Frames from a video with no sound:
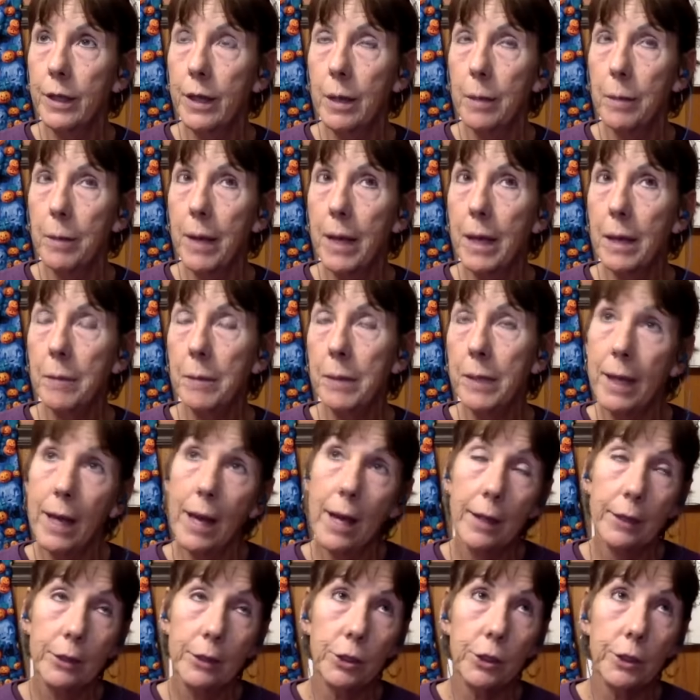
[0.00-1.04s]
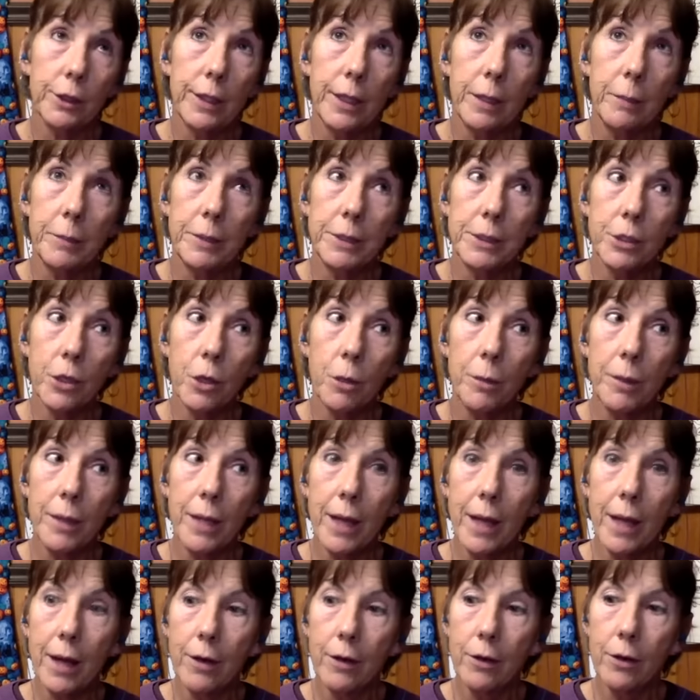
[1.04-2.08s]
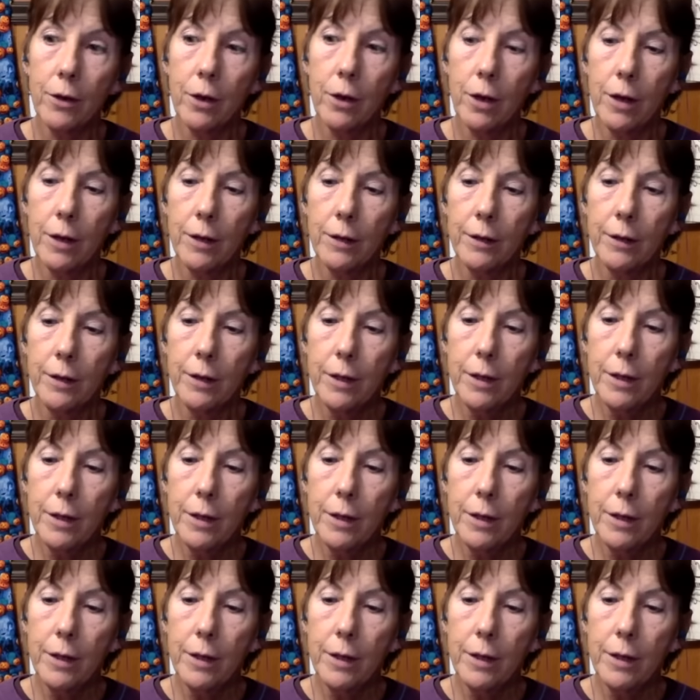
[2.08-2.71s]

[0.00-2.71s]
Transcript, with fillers: Um, Amy, actually, Amy Scobie had her on,